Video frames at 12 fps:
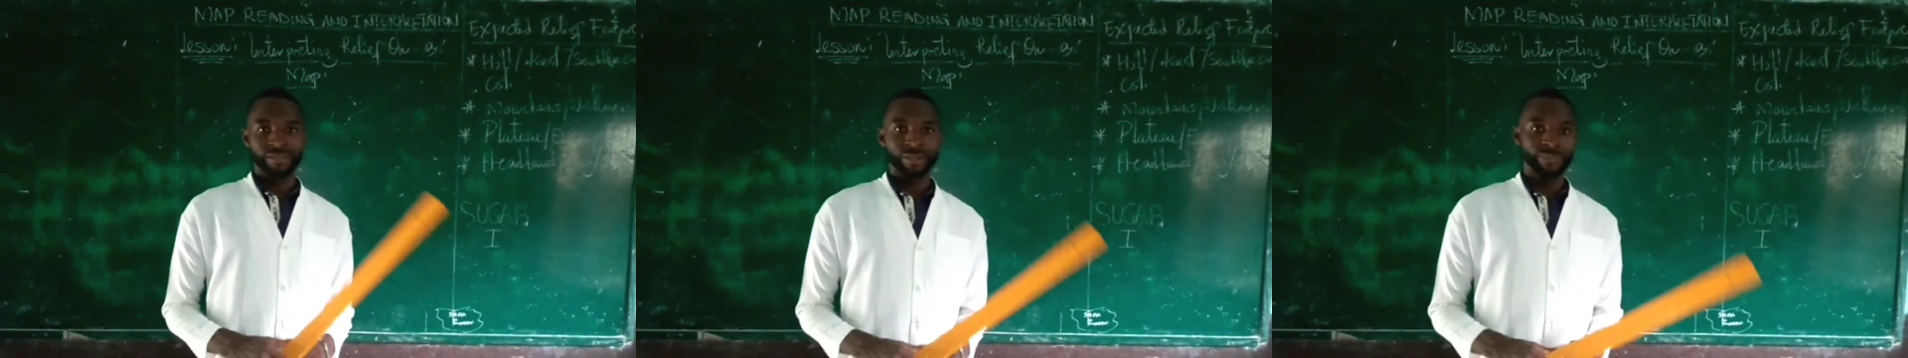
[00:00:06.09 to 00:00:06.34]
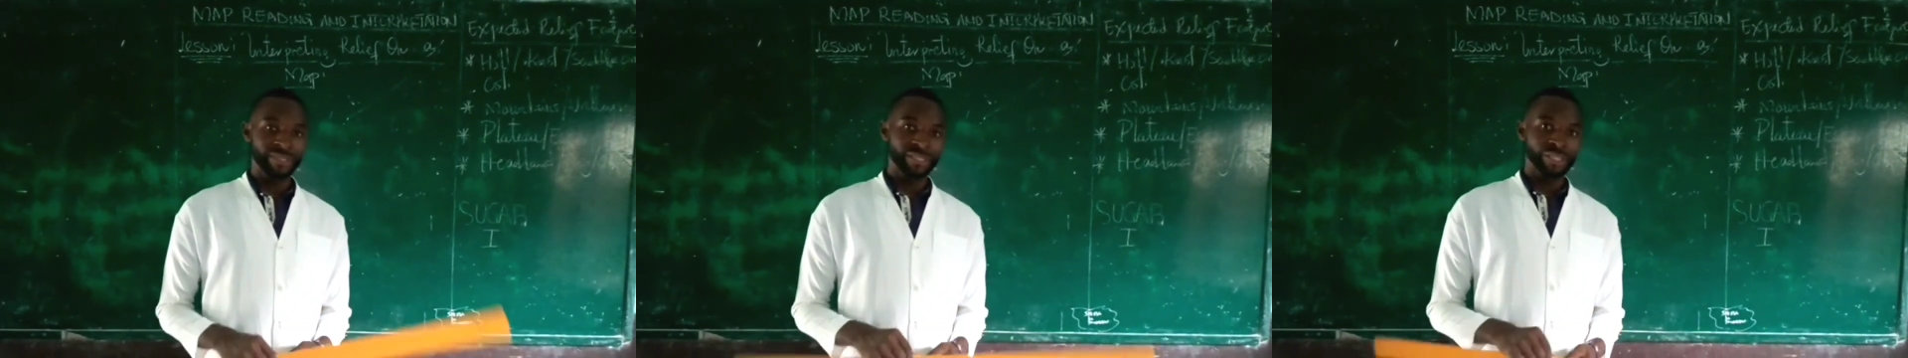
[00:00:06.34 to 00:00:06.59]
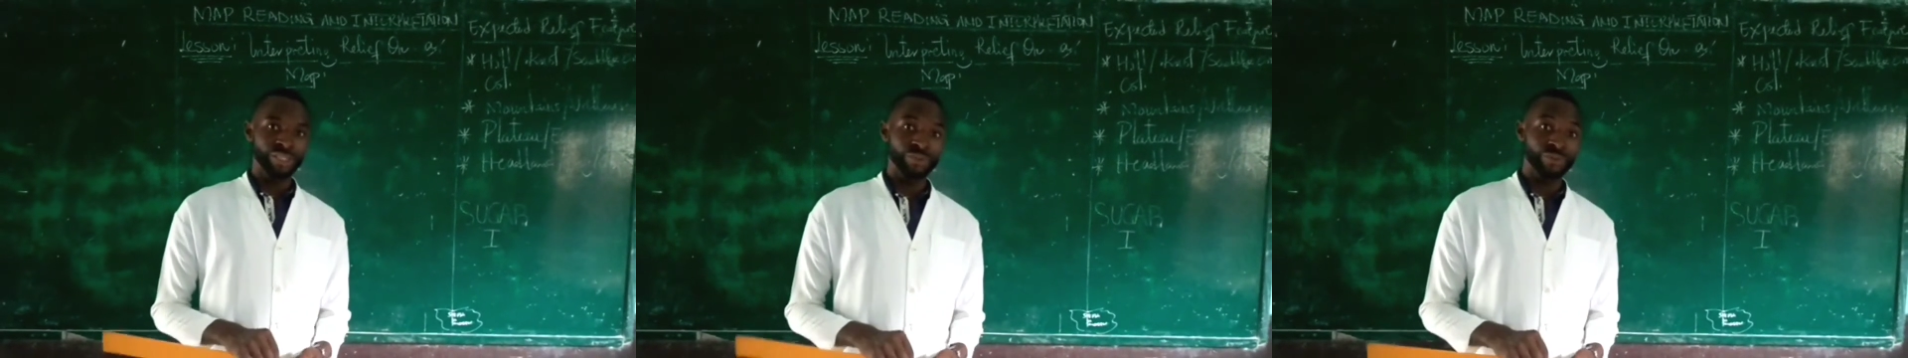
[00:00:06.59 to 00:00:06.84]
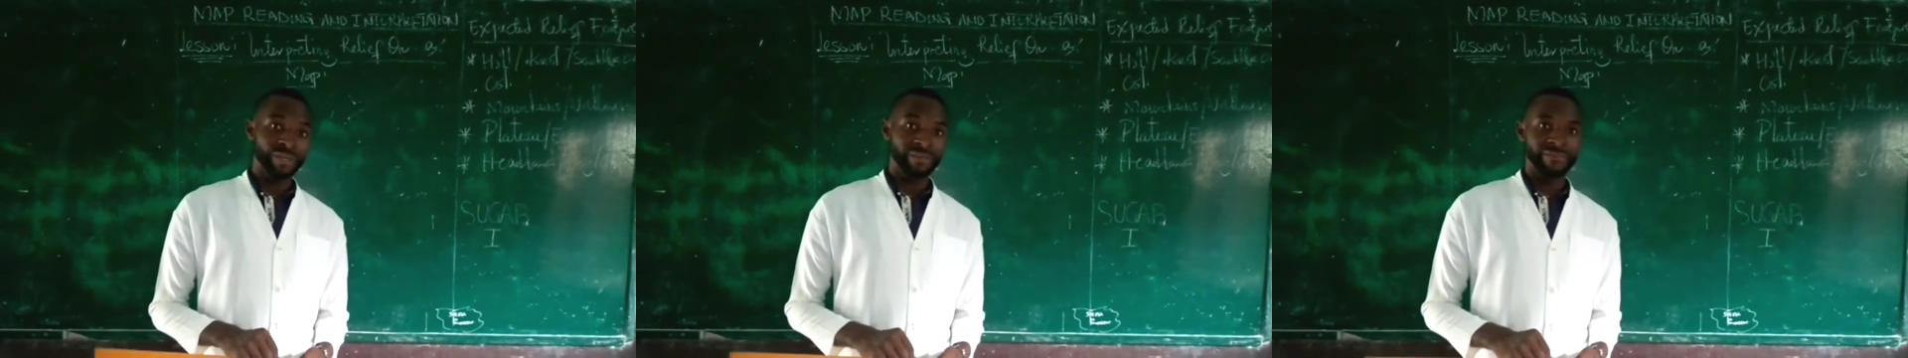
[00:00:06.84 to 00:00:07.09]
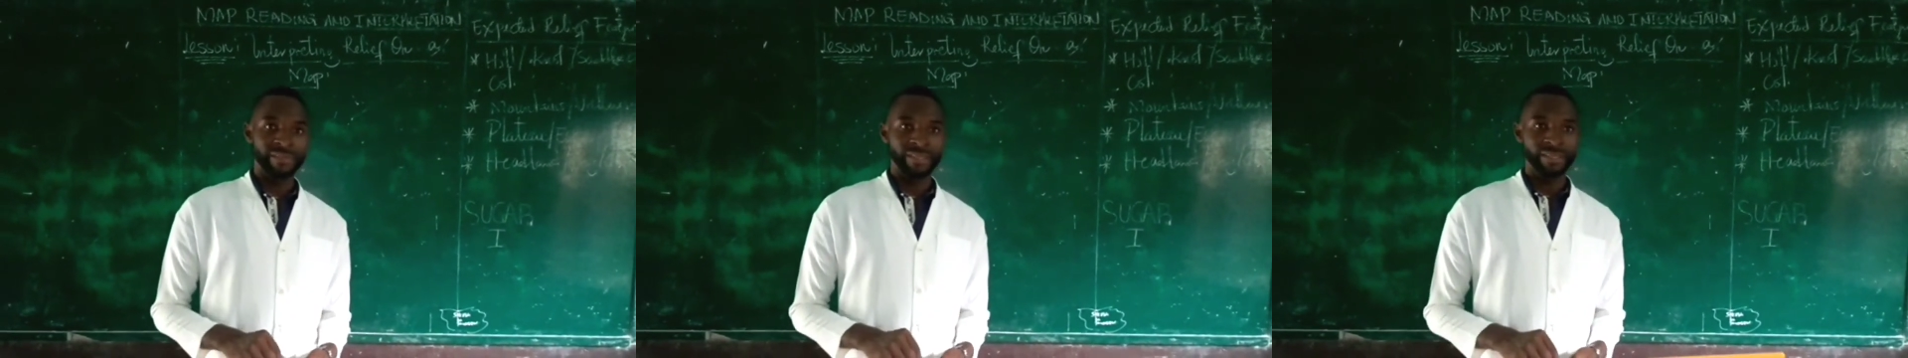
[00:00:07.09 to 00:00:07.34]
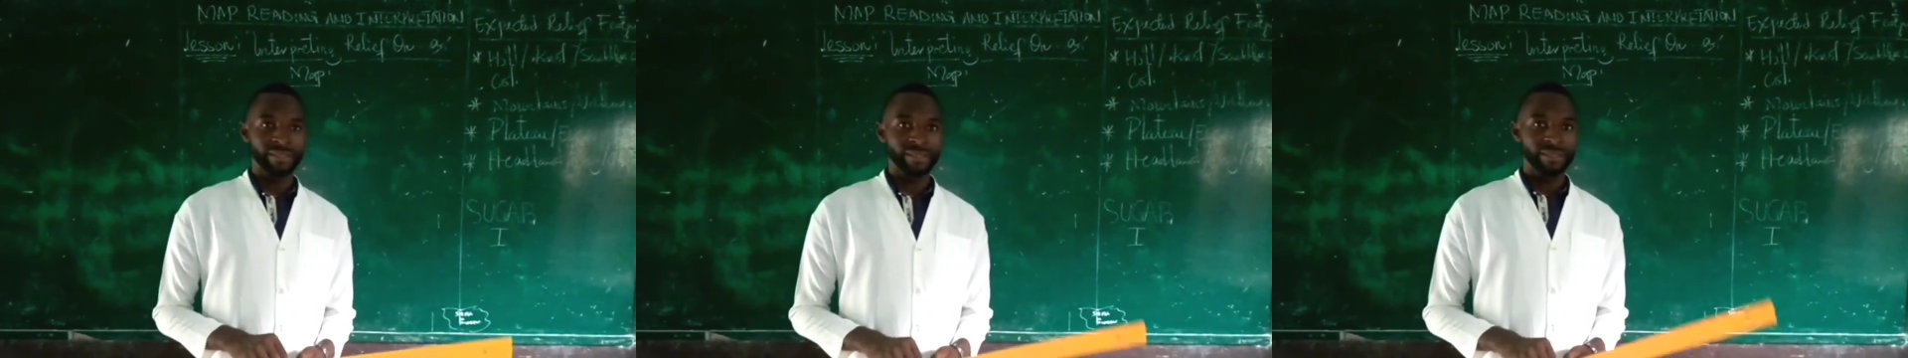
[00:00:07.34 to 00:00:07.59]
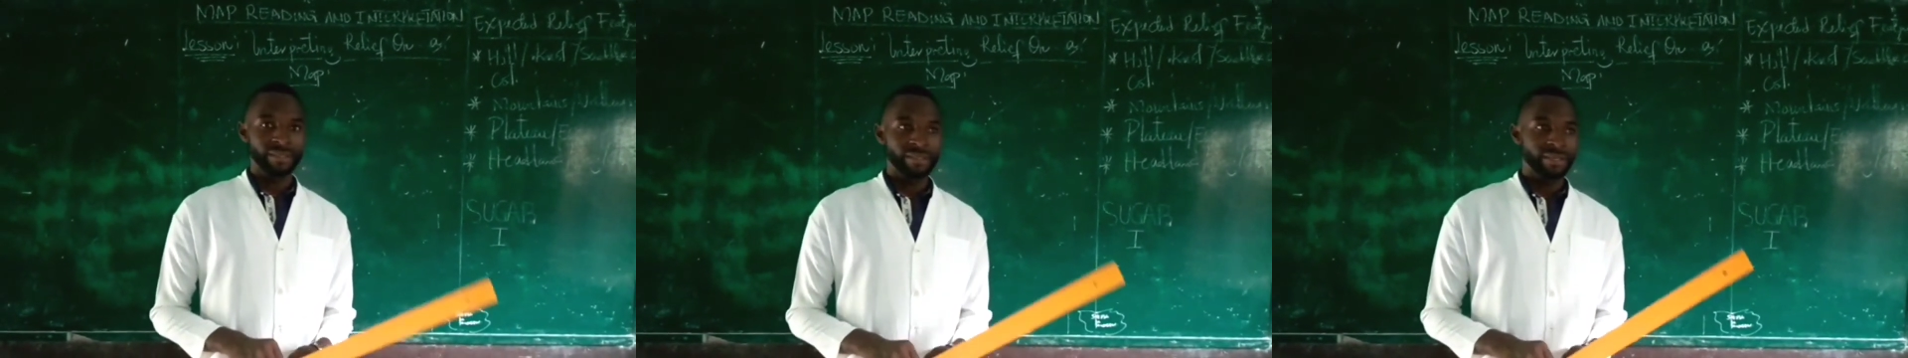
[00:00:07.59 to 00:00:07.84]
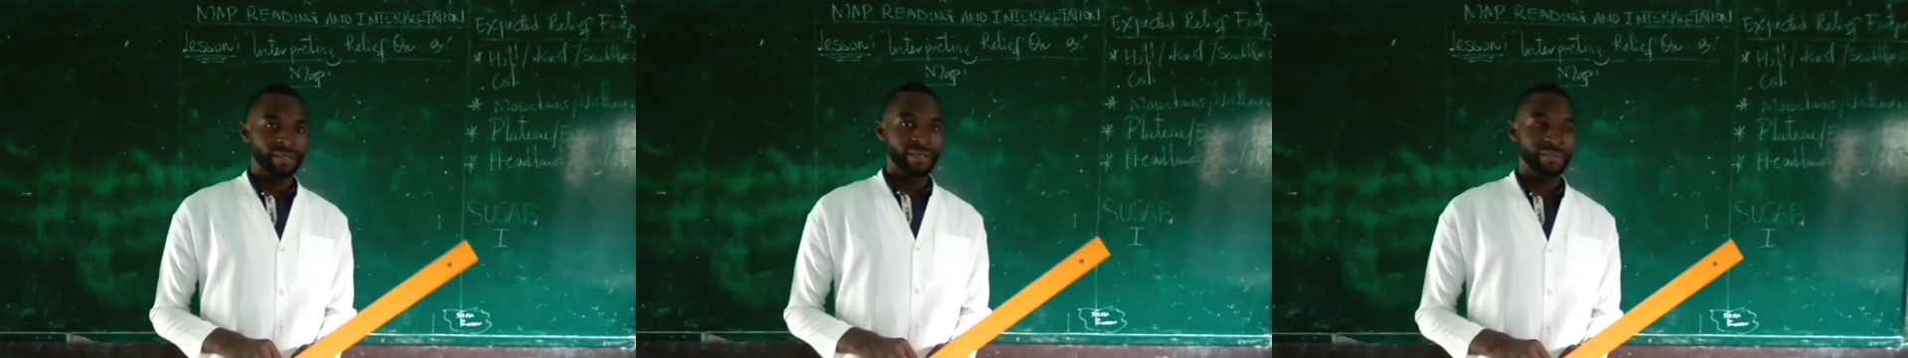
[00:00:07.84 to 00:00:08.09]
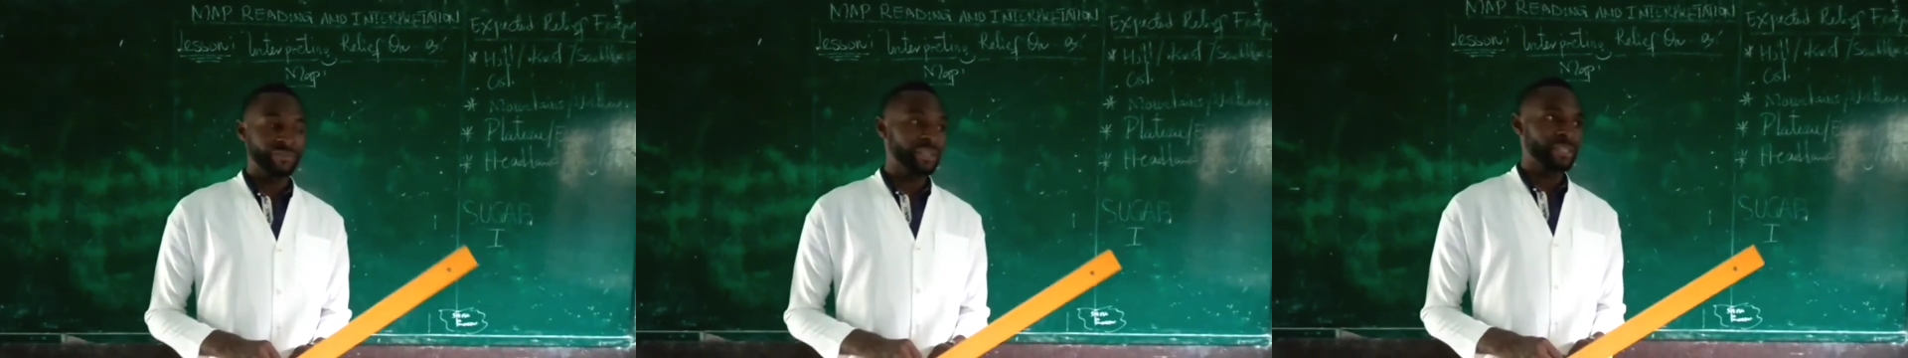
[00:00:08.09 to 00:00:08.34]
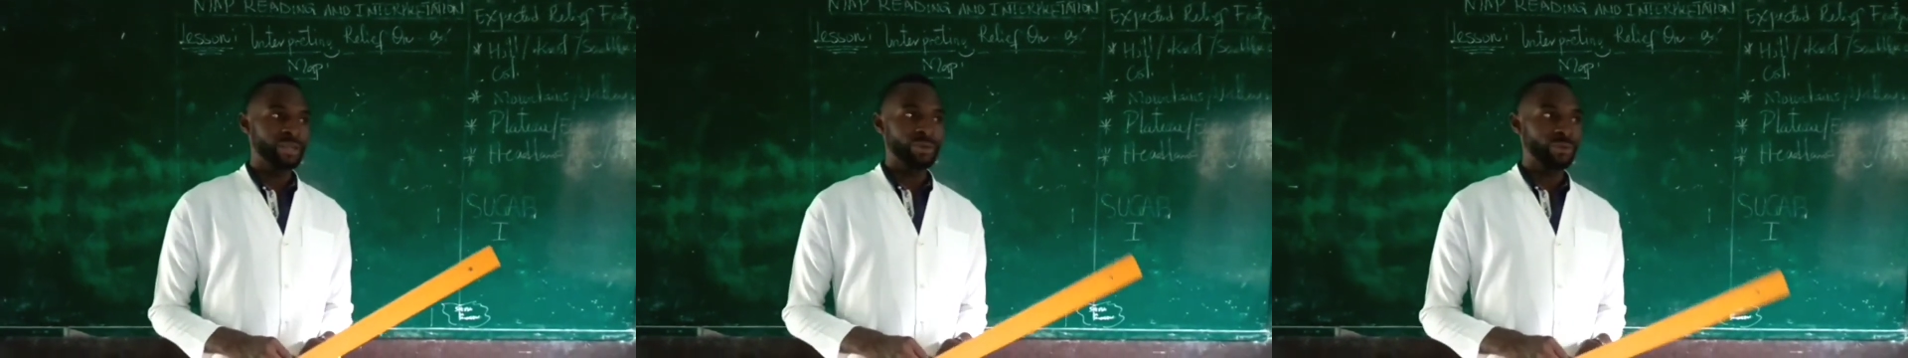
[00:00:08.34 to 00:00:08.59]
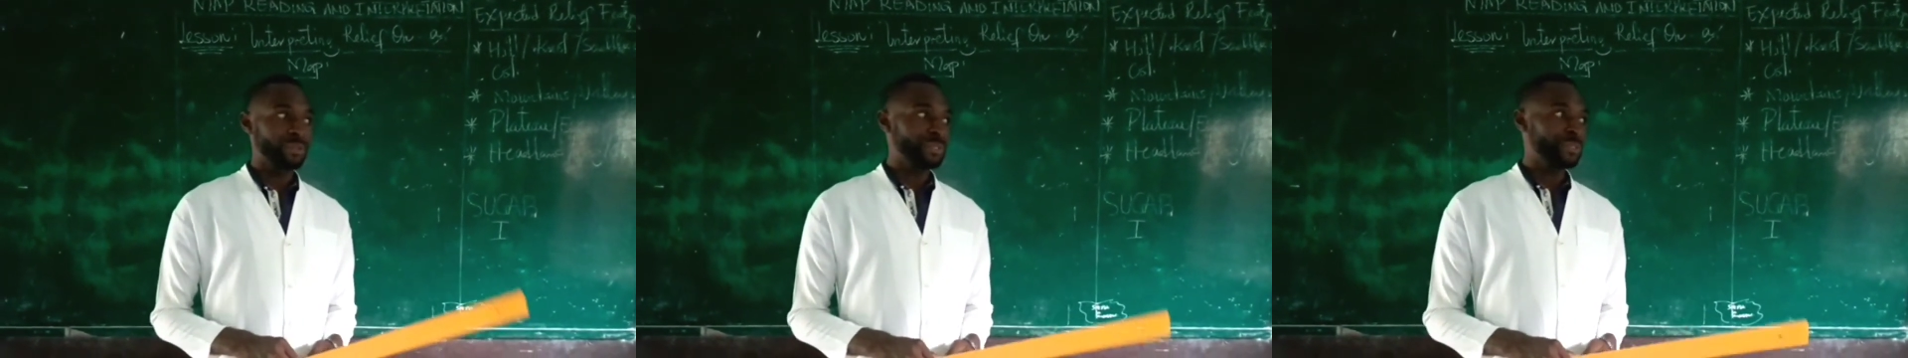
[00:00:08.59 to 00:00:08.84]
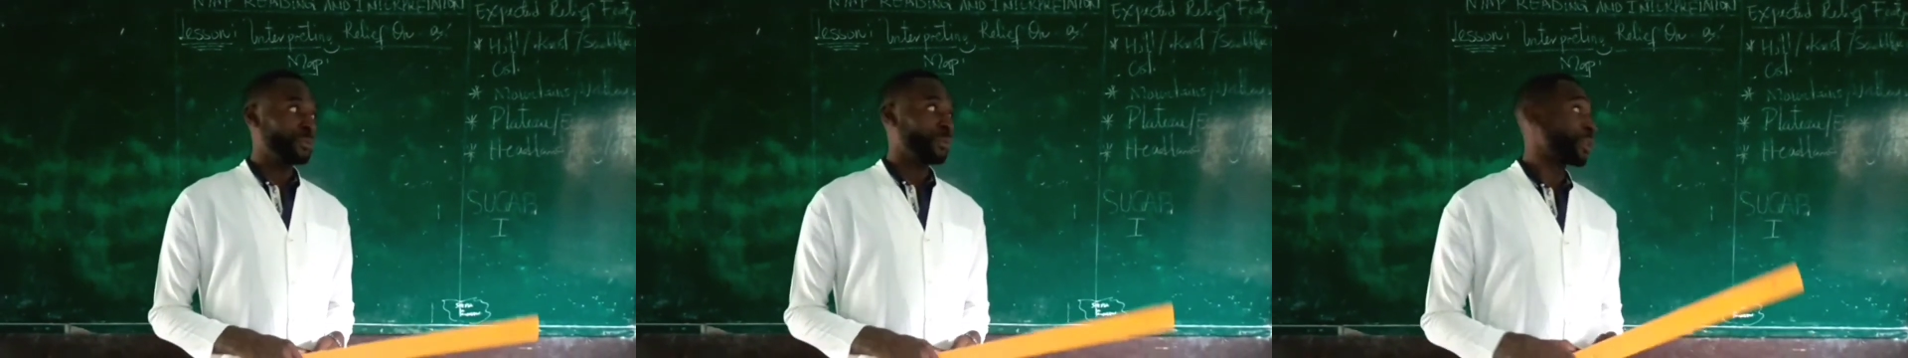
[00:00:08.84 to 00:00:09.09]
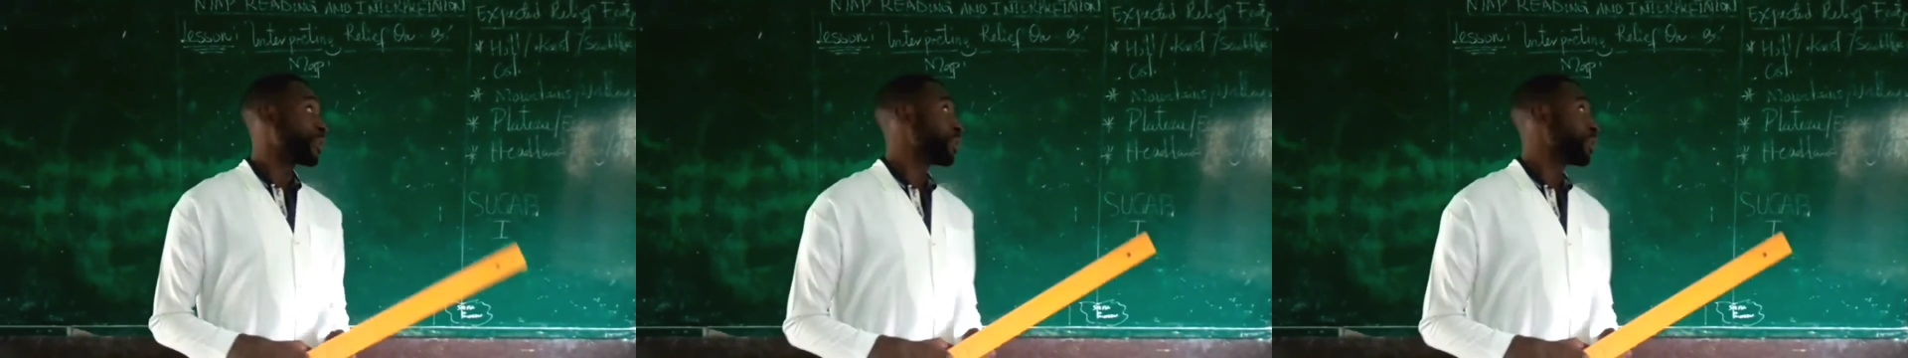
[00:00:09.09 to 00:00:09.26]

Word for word: topics in geography and right now we're talking